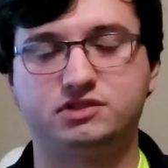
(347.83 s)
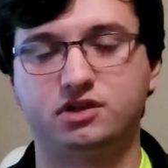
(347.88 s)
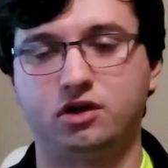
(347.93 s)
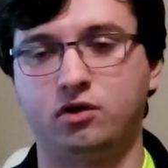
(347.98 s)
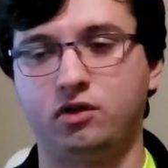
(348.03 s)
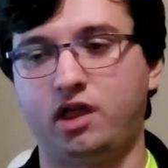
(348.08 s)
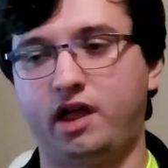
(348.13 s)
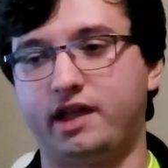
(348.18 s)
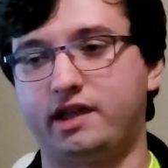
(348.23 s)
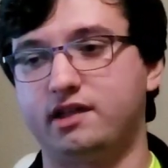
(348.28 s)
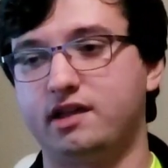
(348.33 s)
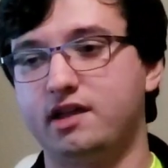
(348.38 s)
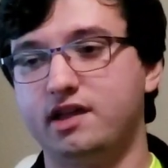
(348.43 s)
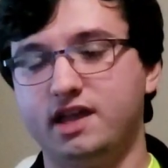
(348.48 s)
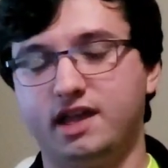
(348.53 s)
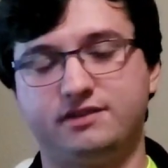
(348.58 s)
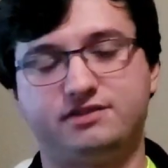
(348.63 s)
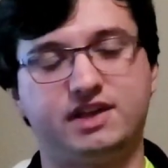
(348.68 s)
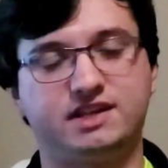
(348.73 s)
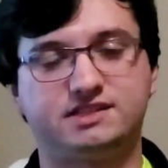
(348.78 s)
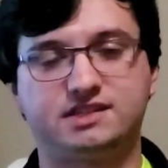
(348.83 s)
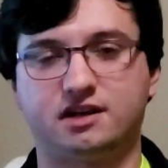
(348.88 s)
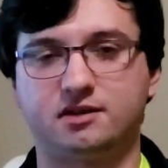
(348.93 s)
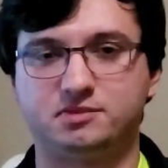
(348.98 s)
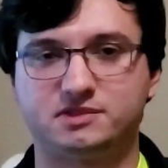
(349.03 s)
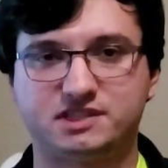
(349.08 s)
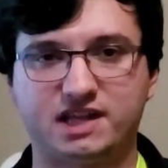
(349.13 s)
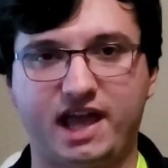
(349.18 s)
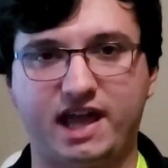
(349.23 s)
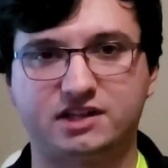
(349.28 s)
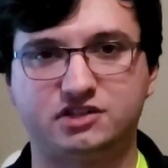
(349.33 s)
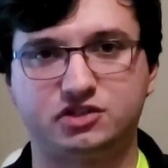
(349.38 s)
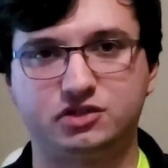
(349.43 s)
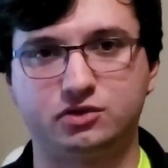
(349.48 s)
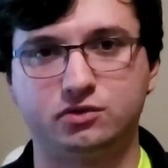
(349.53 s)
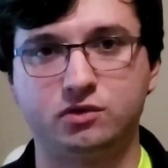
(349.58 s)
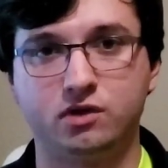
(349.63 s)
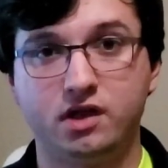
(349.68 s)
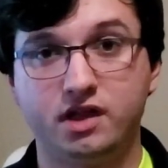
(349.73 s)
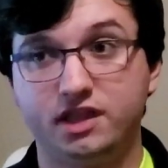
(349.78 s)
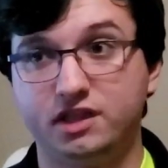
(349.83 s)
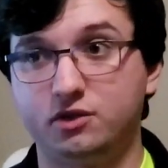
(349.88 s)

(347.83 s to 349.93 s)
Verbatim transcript: So, like, if they set up Statue,